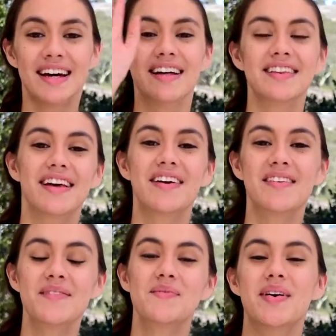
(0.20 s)

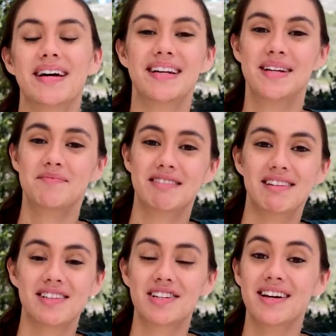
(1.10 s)
Hello, my name's
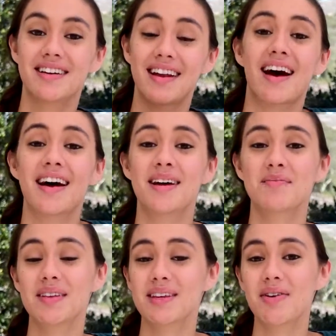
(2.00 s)
Nisha and I
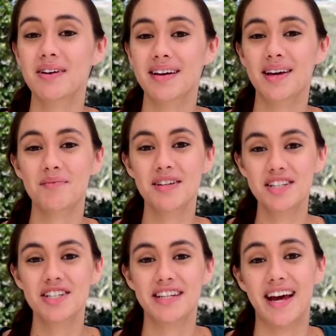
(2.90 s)
am the
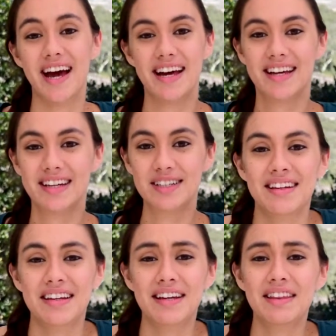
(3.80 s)
YogicAmnesiac.
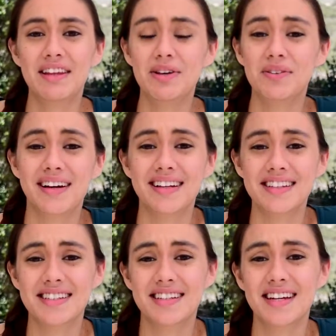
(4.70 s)
In the United
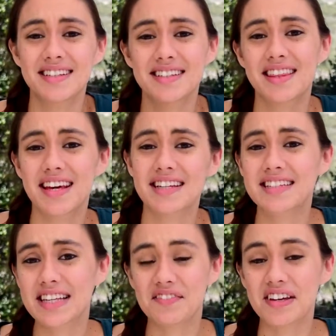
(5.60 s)
States,
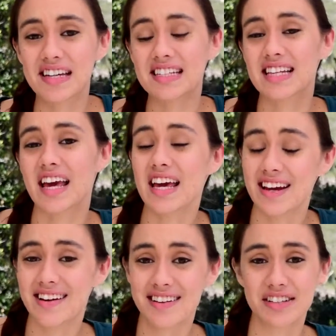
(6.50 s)
Thanksgiving is
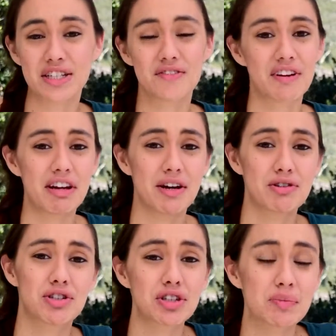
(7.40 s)
here. This video
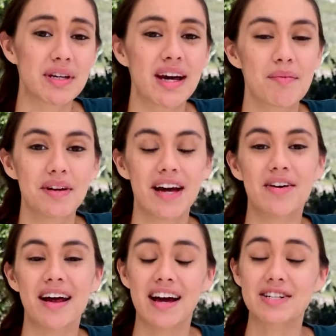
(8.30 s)
should be coming out
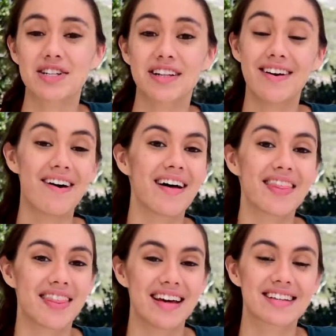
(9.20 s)
actually on
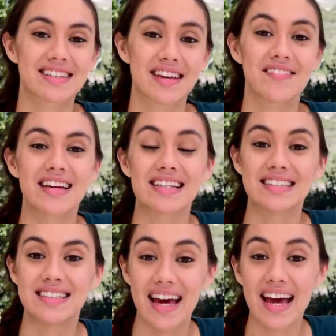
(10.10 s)
Thanksgiving
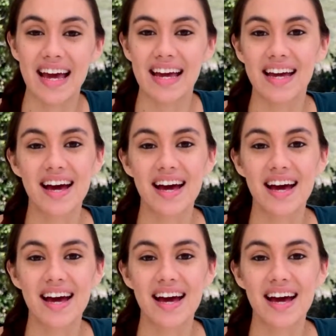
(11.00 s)
Day.